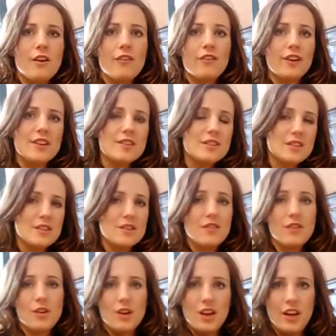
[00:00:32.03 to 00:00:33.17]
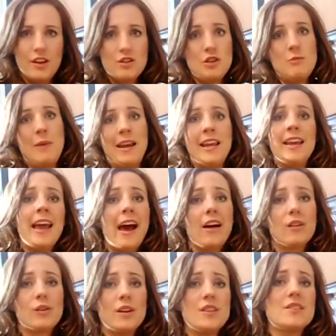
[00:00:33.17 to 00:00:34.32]
For instance, if you're eating too many
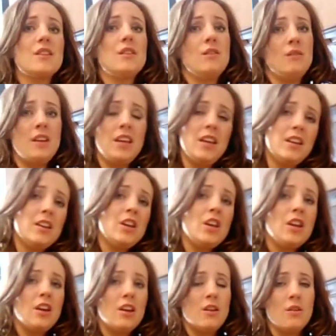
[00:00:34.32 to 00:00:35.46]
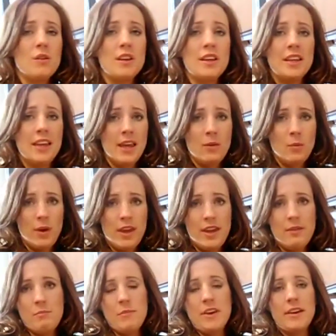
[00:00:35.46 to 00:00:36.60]
calories than you need, you can gain
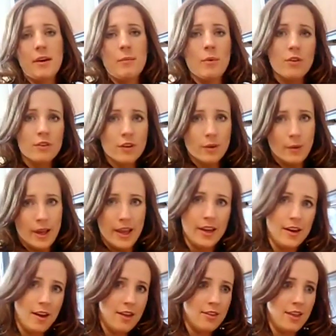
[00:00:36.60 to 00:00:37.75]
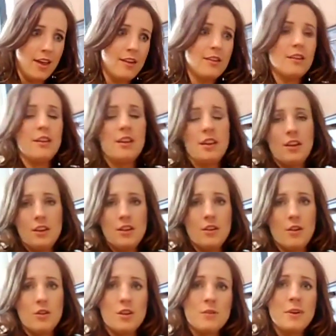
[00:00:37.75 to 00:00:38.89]
weight and become overweight, and then,
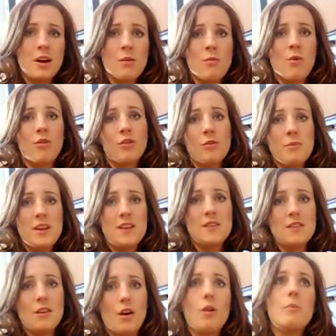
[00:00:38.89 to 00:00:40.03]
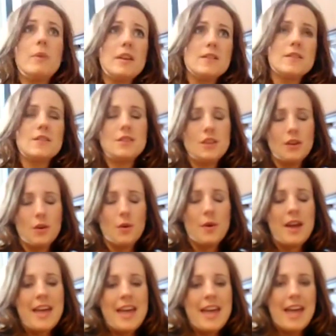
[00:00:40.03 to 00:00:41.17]
you can become obese too,
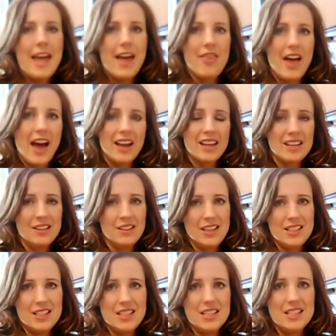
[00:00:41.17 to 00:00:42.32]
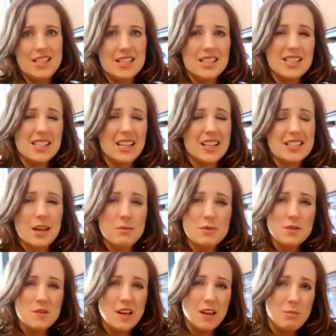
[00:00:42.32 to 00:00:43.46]
and that can lead to diseases like type
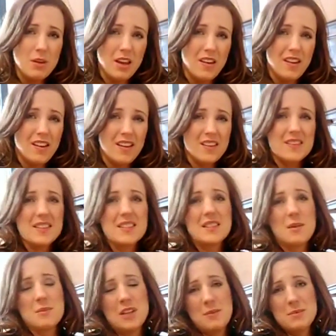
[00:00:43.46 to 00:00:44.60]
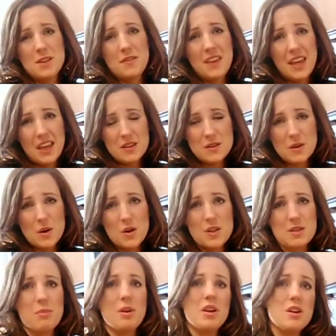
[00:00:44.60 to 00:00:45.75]
2 diabetes, some types of
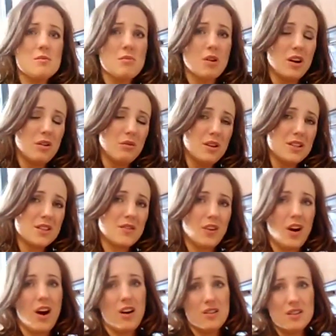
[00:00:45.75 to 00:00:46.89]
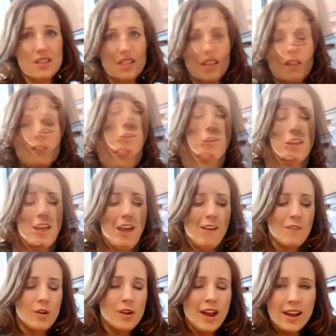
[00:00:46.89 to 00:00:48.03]
cancers, and put you more at risk for heart disease.
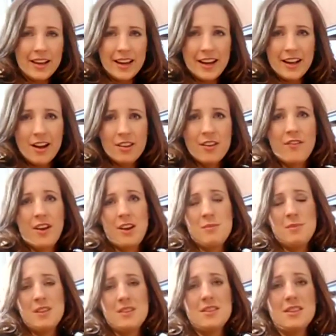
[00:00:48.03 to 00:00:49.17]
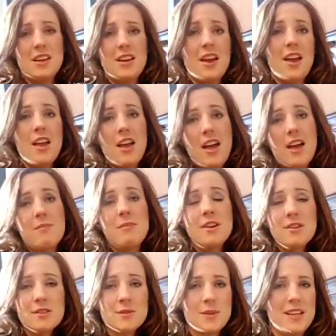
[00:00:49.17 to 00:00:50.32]
If we're not getting all the vitamins and
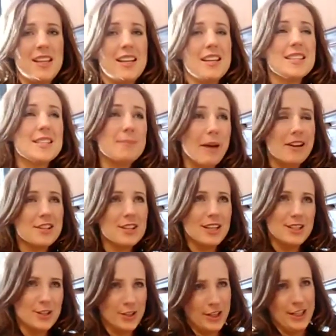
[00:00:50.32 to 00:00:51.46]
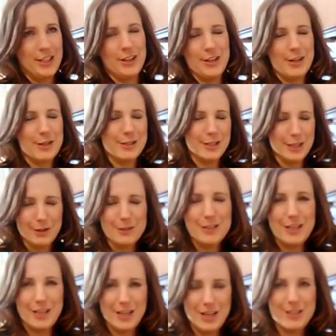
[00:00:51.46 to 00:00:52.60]
minerals we need, especially during your years, like your
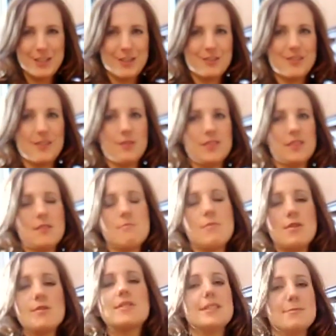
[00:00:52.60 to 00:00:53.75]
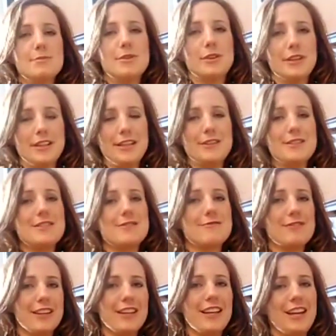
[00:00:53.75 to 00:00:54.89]
teenage years, those are the most important years
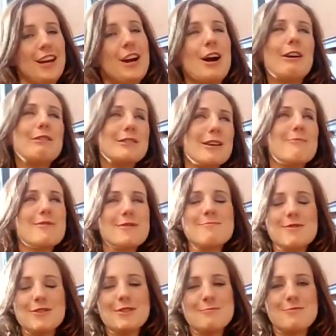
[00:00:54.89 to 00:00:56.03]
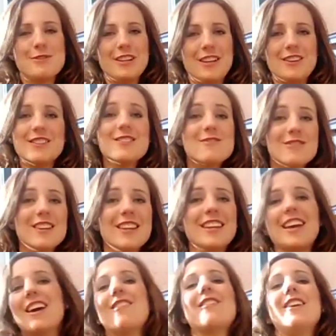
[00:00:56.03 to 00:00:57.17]
or some of the most important years to really
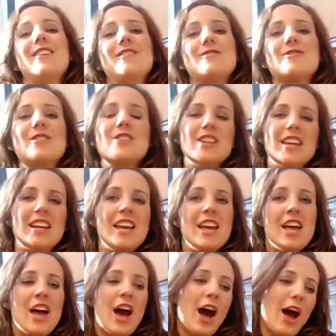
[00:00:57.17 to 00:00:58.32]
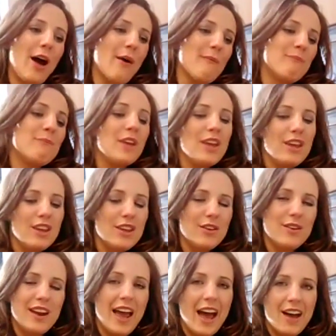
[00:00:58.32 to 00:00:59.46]
get great nutrition. You can
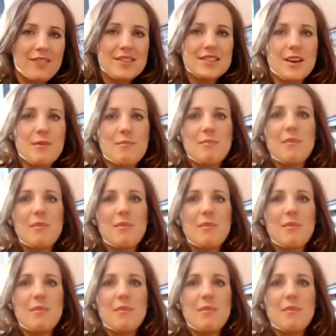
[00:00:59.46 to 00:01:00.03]
have some